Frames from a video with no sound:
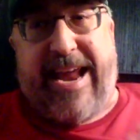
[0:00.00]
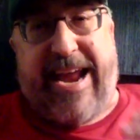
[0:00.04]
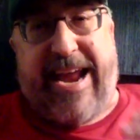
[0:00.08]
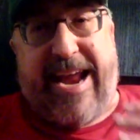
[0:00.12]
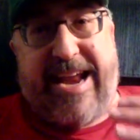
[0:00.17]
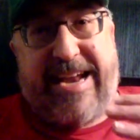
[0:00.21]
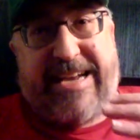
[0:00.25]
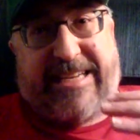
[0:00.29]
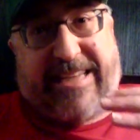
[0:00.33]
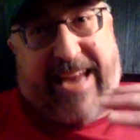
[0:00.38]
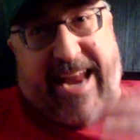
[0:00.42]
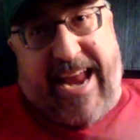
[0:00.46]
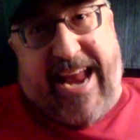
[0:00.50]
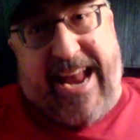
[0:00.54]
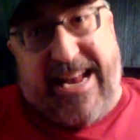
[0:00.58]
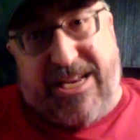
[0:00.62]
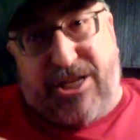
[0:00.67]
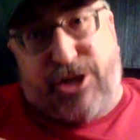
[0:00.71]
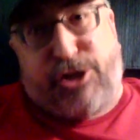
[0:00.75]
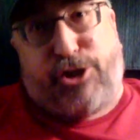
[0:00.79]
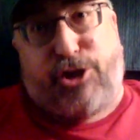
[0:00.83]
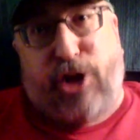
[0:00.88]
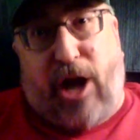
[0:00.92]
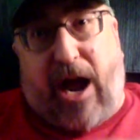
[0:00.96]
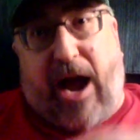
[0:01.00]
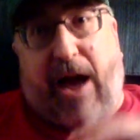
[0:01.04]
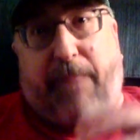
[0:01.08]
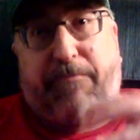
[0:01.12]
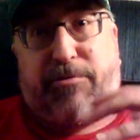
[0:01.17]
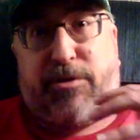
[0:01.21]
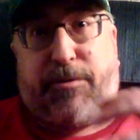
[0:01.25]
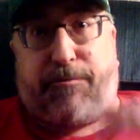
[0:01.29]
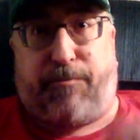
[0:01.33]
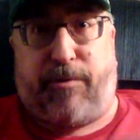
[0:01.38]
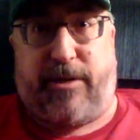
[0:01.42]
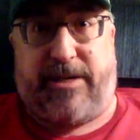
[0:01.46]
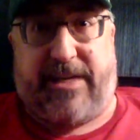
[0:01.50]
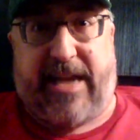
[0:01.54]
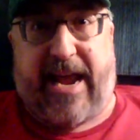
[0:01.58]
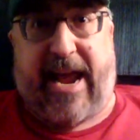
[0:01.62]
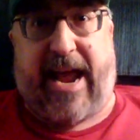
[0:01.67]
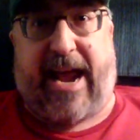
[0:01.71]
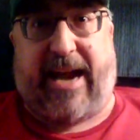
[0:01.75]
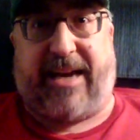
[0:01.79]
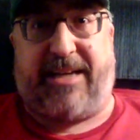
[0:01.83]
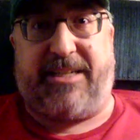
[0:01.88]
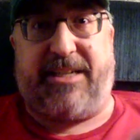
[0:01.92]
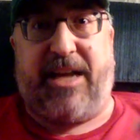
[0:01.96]
it is his job to
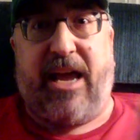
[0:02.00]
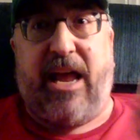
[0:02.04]
protect.